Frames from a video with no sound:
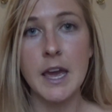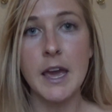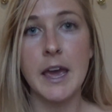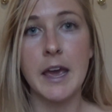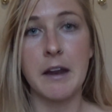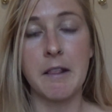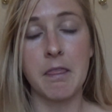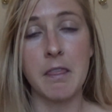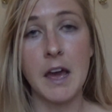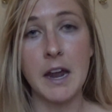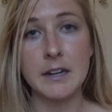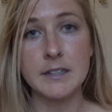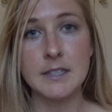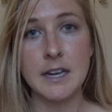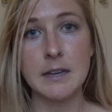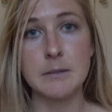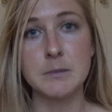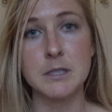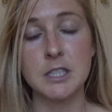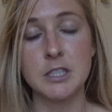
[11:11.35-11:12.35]
and a lot of
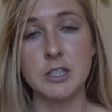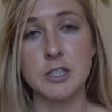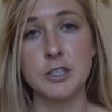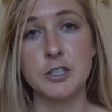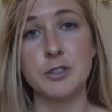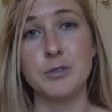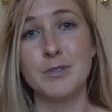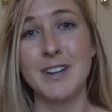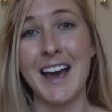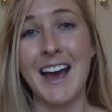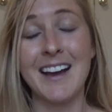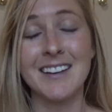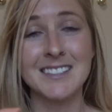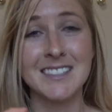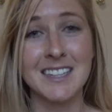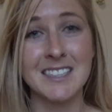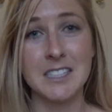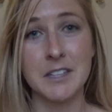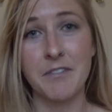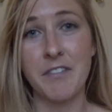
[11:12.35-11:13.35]
times this is due to
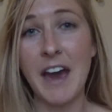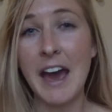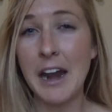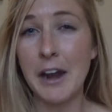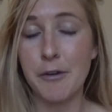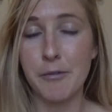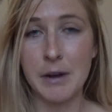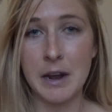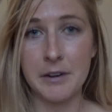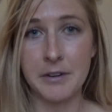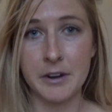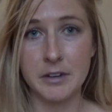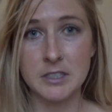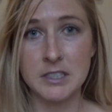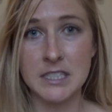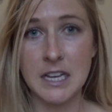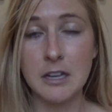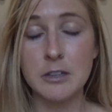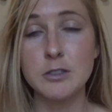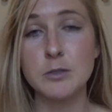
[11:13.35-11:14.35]
excess fat around our
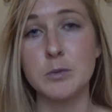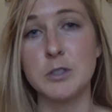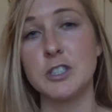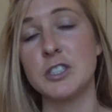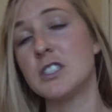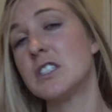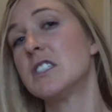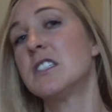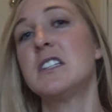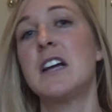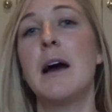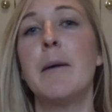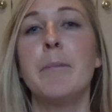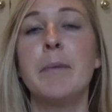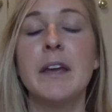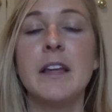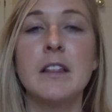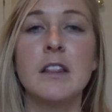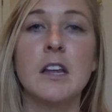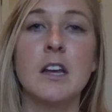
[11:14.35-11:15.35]
cells, which is
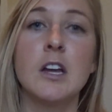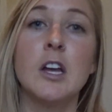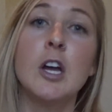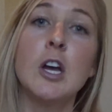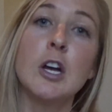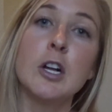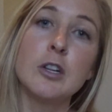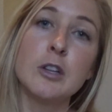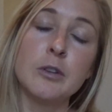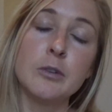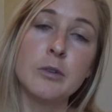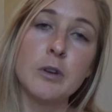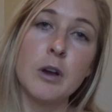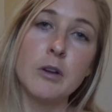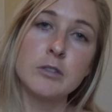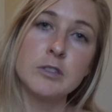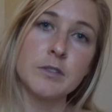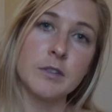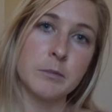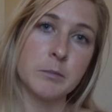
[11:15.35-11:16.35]
stopping the
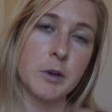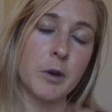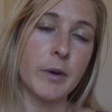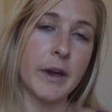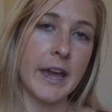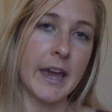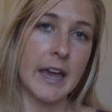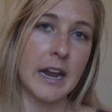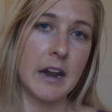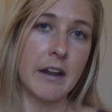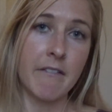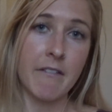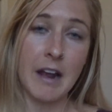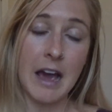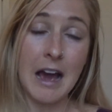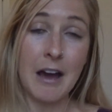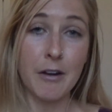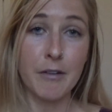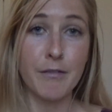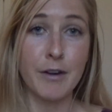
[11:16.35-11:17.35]
glucose from going in and
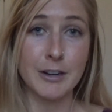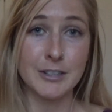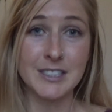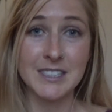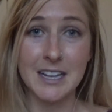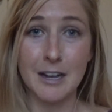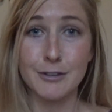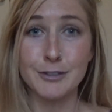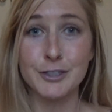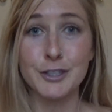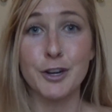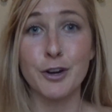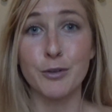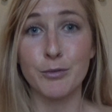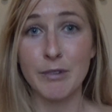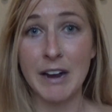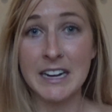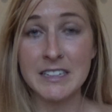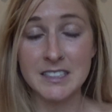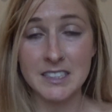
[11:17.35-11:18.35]
out of our cells
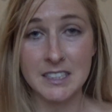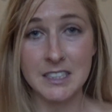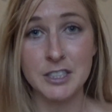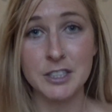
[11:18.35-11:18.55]
correctly.